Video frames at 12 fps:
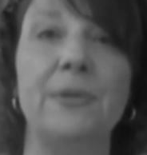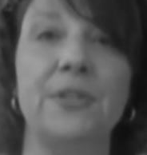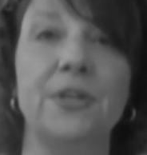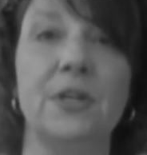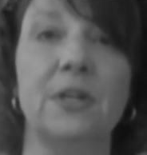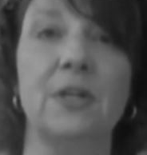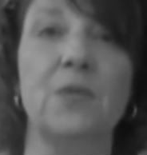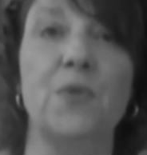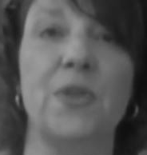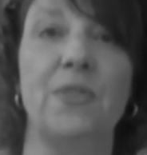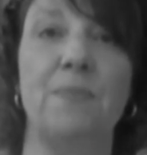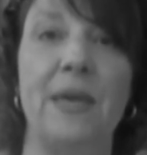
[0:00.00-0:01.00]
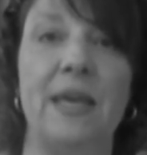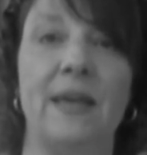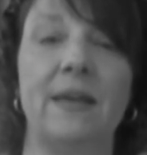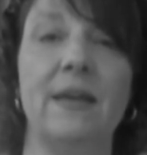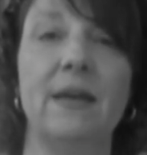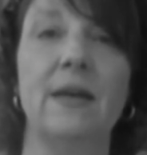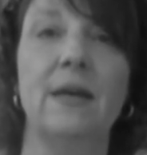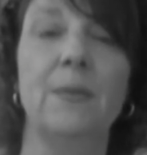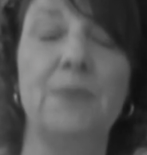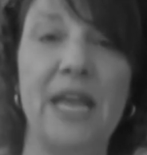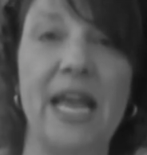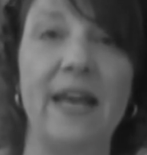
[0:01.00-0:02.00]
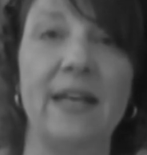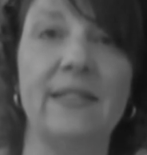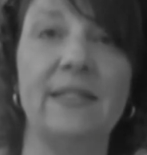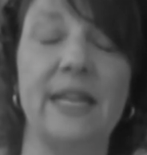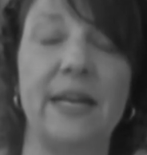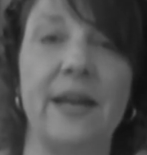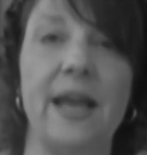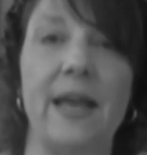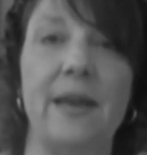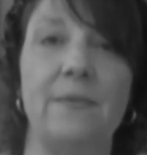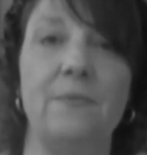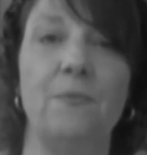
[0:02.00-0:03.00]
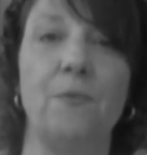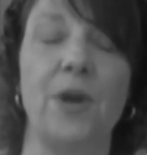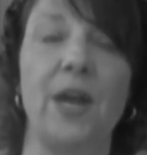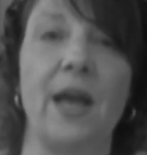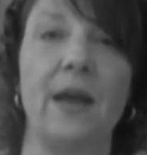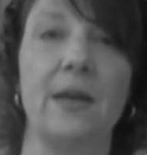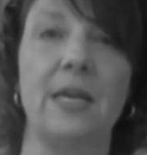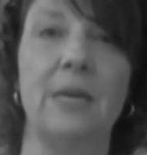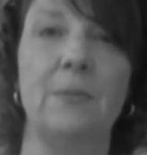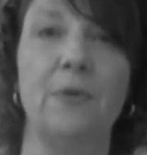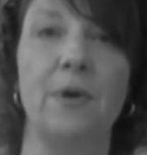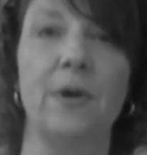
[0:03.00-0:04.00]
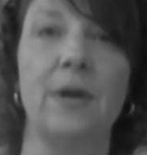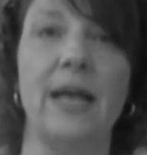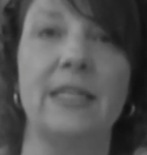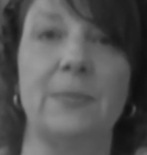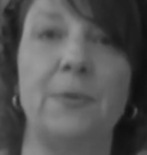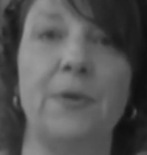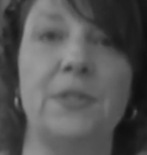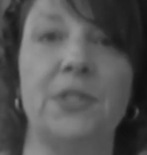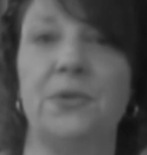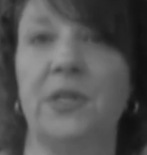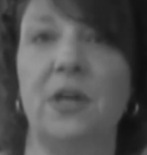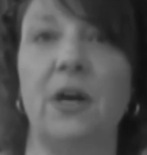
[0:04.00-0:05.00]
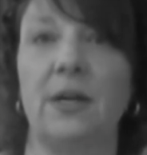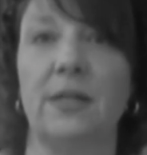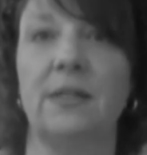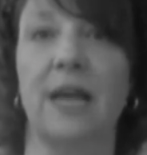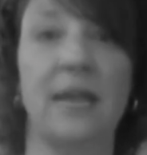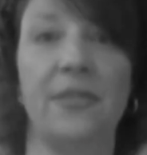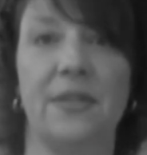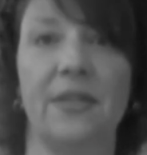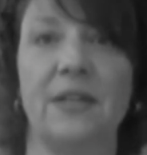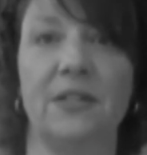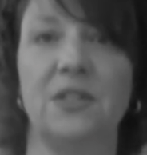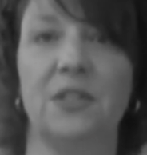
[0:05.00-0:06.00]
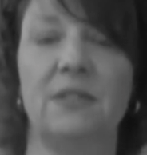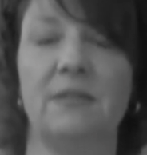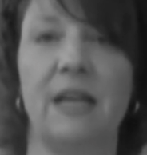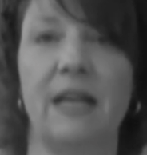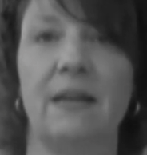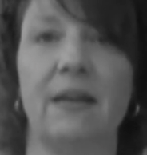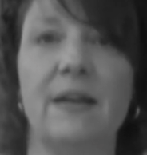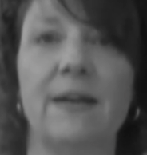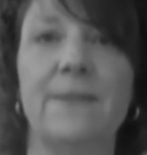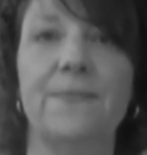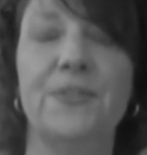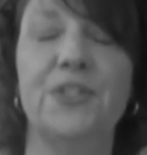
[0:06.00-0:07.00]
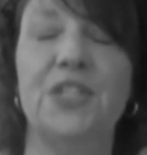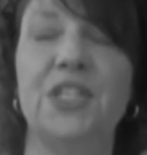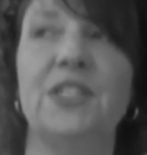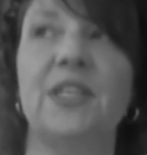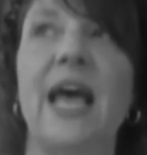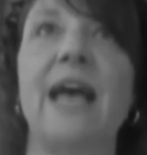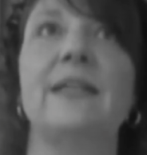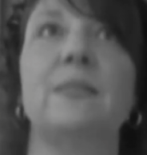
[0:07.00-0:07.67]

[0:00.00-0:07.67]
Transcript: to her with being a pianist and working on a keyboard as opposed to a guitarist. I think that's just that she just has